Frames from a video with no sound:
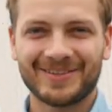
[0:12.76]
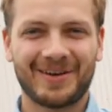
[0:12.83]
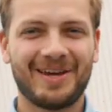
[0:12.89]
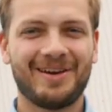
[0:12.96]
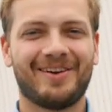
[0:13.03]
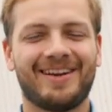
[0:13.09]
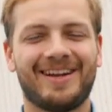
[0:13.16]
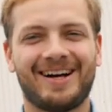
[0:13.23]
So
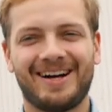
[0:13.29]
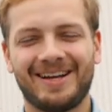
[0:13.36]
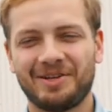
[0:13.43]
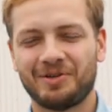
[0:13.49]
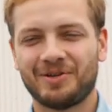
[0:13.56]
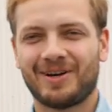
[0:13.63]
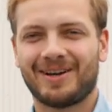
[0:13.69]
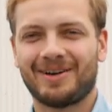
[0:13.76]
here at uh,
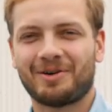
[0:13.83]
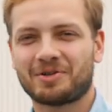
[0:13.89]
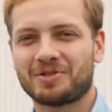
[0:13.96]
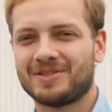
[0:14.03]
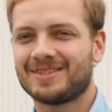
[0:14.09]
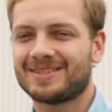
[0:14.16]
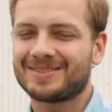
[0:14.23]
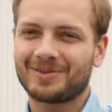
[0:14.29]
United
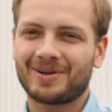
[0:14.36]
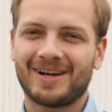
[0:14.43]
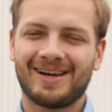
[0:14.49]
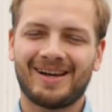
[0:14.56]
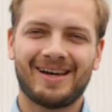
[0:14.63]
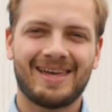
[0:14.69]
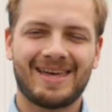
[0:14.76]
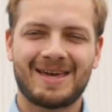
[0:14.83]
Auctions
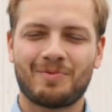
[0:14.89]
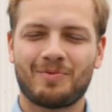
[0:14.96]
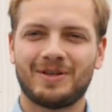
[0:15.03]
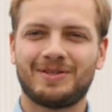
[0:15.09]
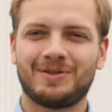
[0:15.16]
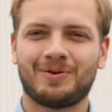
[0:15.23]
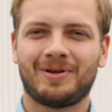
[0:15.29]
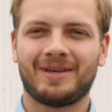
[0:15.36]
Australia and
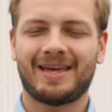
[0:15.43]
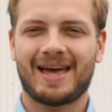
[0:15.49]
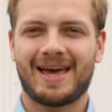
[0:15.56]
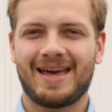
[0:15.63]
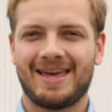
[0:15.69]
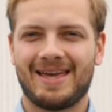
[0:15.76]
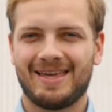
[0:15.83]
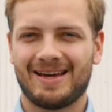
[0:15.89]
we're doing
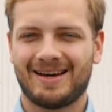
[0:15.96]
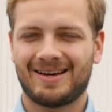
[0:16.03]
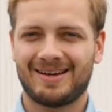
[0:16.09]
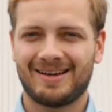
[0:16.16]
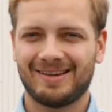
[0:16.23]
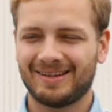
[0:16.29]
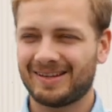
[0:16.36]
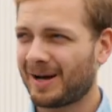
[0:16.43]
a
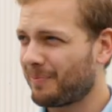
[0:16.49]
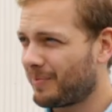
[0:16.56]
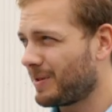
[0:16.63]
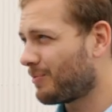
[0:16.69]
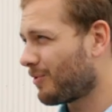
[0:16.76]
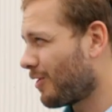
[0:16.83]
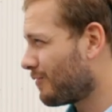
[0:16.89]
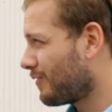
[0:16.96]
uh,
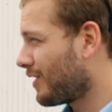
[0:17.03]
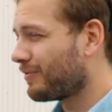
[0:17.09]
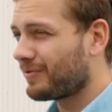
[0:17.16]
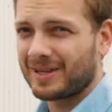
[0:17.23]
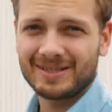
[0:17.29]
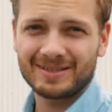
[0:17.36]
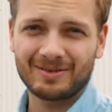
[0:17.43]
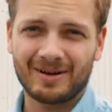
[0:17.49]
company profile for
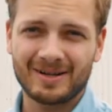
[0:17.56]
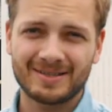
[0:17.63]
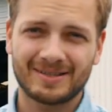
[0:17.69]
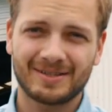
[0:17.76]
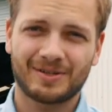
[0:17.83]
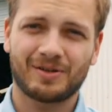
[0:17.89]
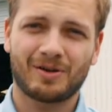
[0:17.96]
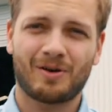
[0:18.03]
these guys
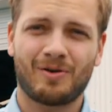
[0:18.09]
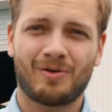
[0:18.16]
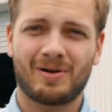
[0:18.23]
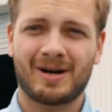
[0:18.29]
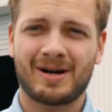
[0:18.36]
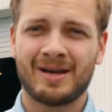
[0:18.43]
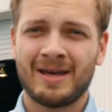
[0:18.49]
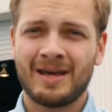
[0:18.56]
to show
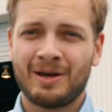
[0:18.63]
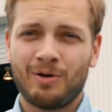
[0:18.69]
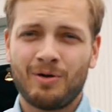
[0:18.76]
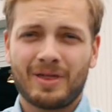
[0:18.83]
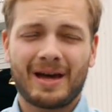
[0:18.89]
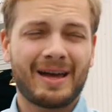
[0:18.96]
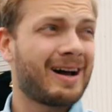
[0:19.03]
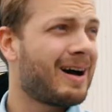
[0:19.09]
uh,
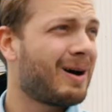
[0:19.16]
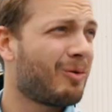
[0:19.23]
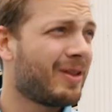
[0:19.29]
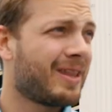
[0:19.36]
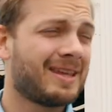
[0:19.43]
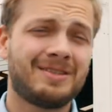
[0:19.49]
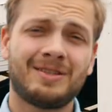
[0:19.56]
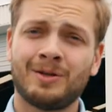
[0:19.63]
who they are,
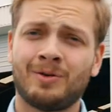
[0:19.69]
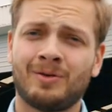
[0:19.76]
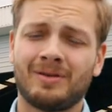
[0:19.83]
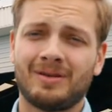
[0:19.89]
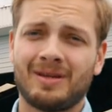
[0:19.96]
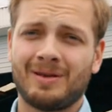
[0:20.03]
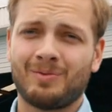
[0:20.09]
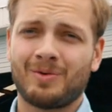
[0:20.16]
what they do
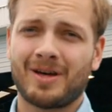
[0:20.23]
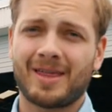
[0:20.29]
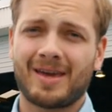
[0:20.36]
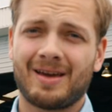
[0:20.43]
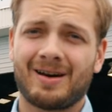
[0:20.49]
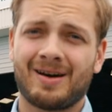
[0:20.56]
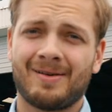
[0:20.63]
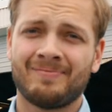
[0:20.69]
and, and, where
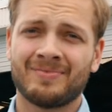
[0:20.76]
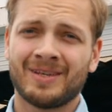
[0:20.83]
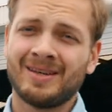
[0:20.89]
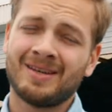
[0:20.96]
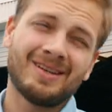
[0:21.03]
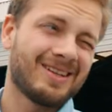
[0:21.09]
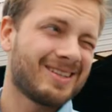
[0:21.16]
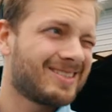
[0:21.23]
they are.
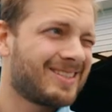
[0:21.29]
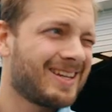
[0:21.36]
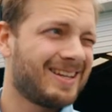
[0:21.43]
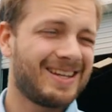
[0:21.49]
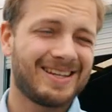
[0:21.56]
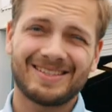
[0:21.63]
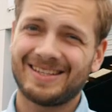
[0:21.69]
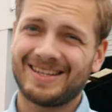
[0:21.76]
Let's see
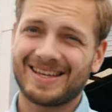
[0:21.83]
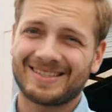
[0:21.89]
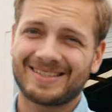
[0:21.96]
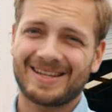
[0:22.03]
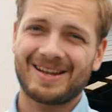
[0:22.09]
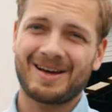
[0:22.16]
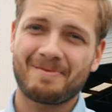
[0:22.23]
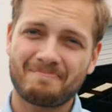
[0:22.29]
Nick to get
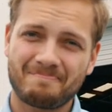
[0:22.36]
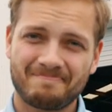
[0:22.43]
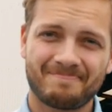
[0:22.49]
set up.